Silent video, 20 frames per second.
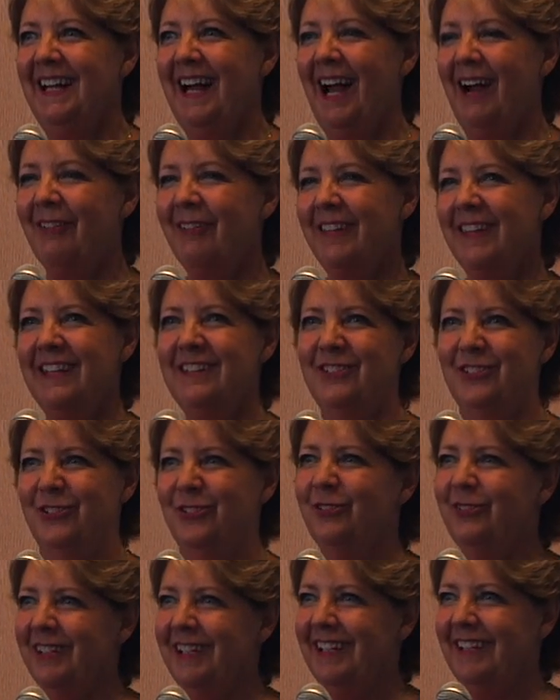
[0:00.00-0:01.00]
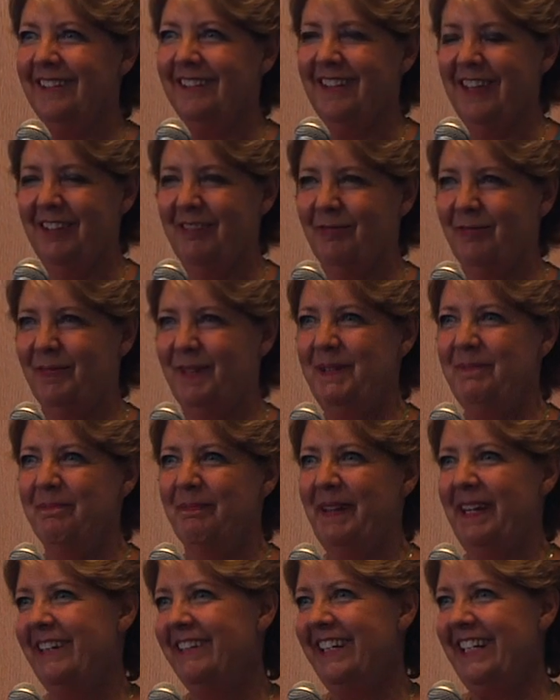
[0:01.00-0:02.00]
How are they doing? They've been
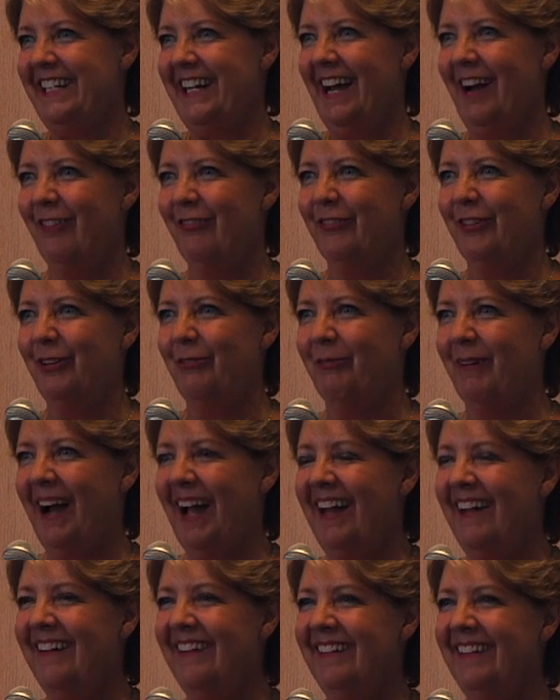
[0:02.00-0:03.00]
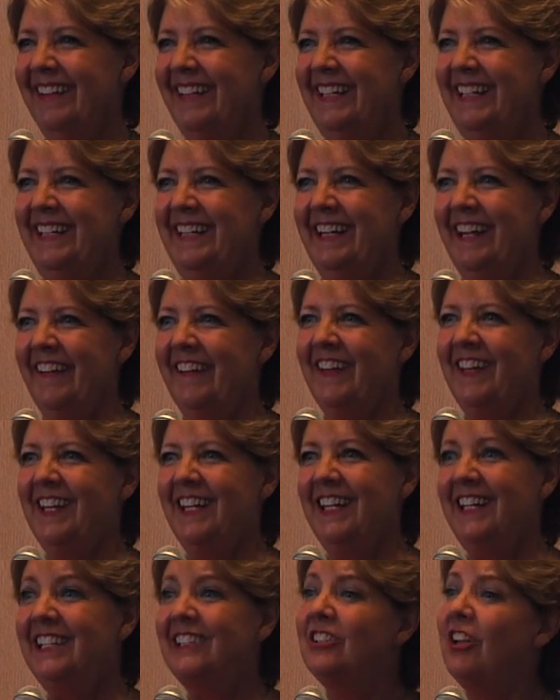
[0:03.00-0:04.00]
married now for a while. Are they
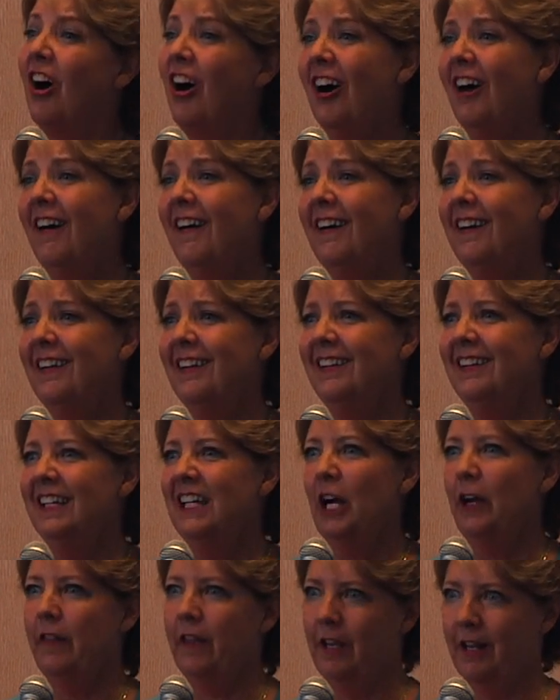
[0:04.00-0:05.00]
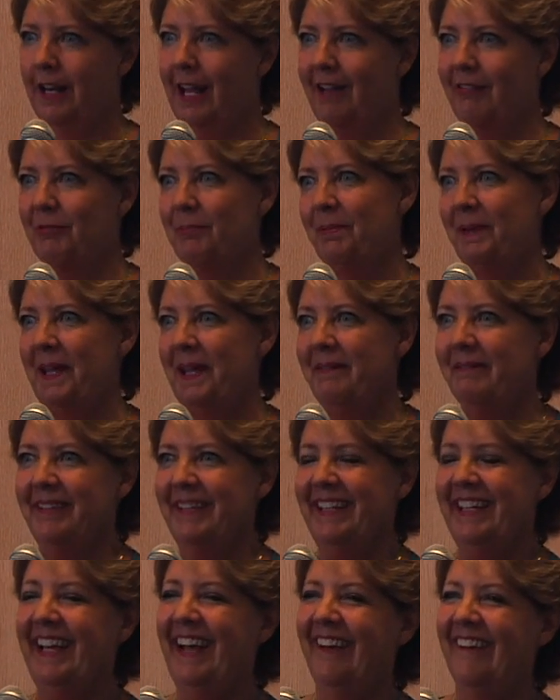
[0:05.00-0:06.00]
getting along? Are they going to have a
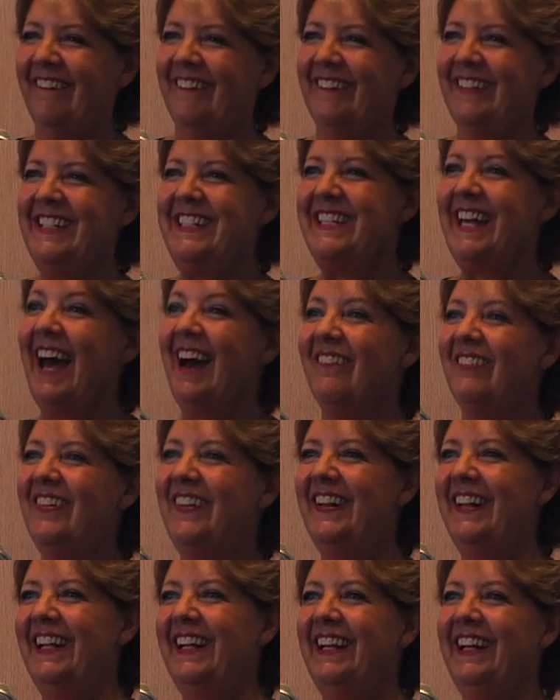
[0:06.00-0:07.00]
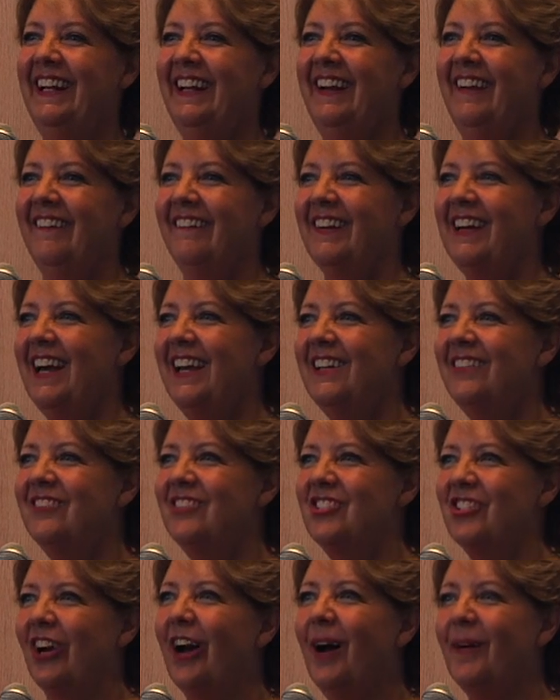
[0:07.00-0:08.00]
baby? What's happening? What kind
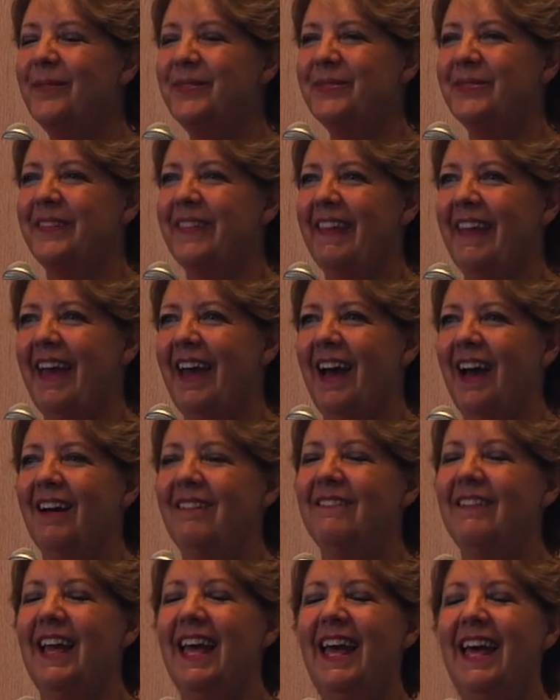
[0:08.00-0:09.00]
of jobs would they have?